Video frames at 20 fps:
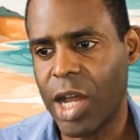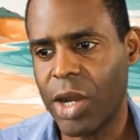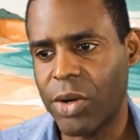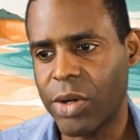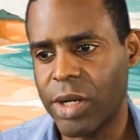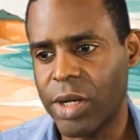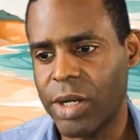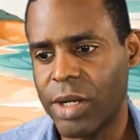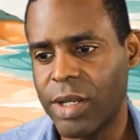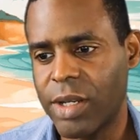
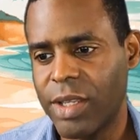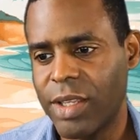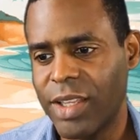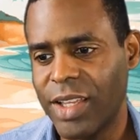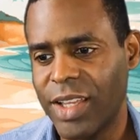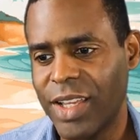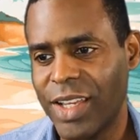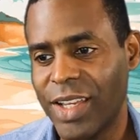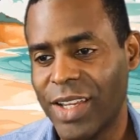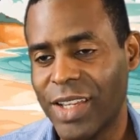our
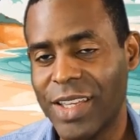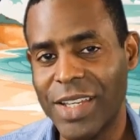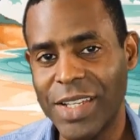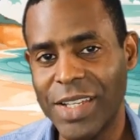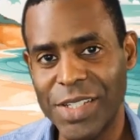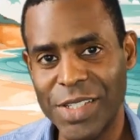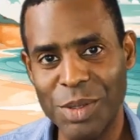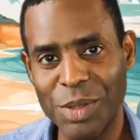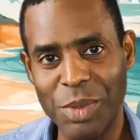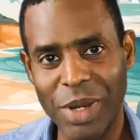uh,
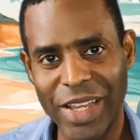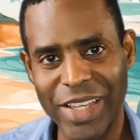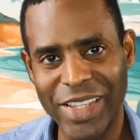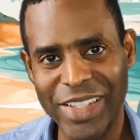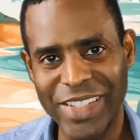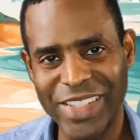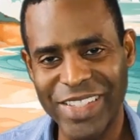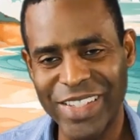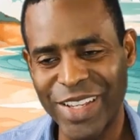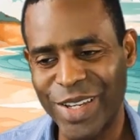
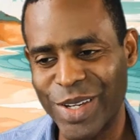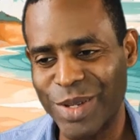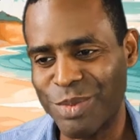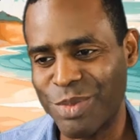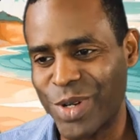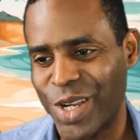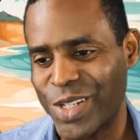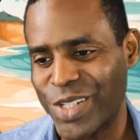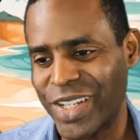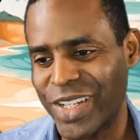customized uh,
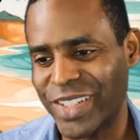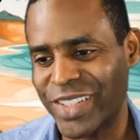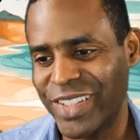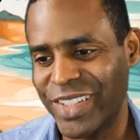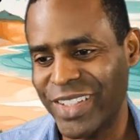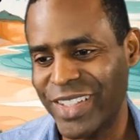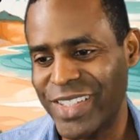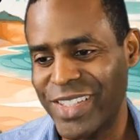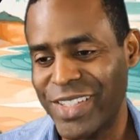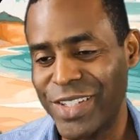project.
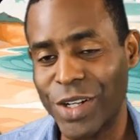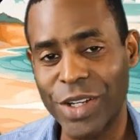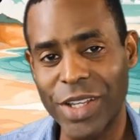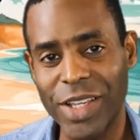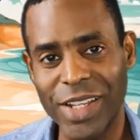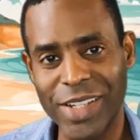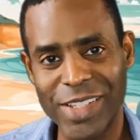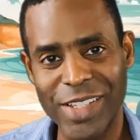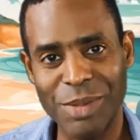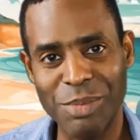This is our
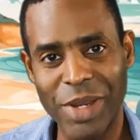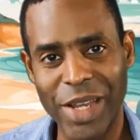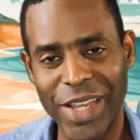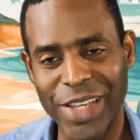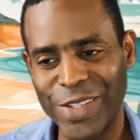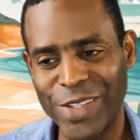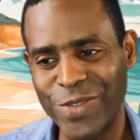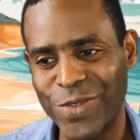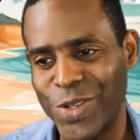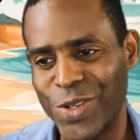
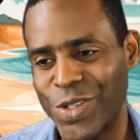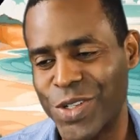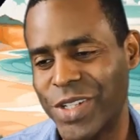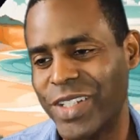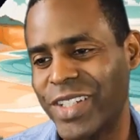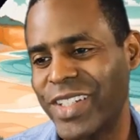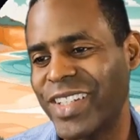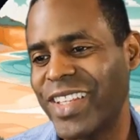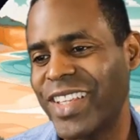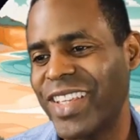customized
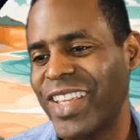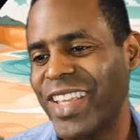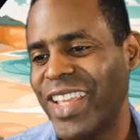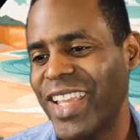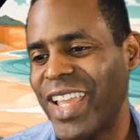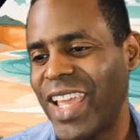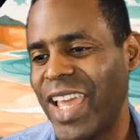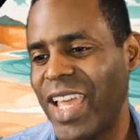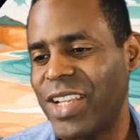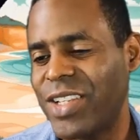version.
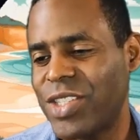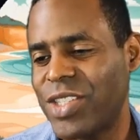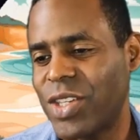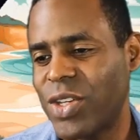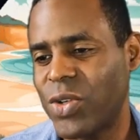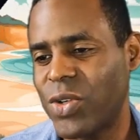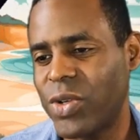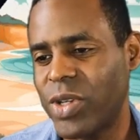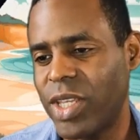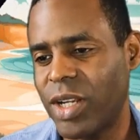And
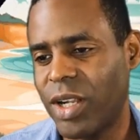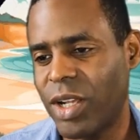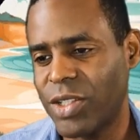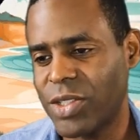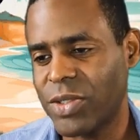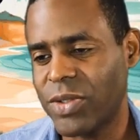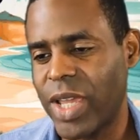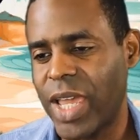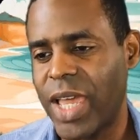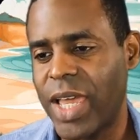so it
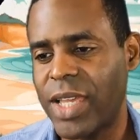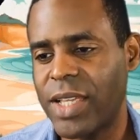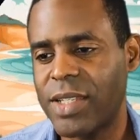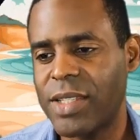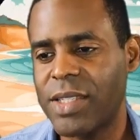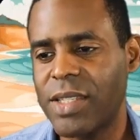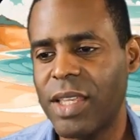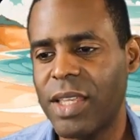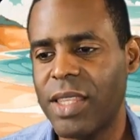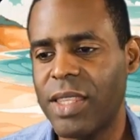also has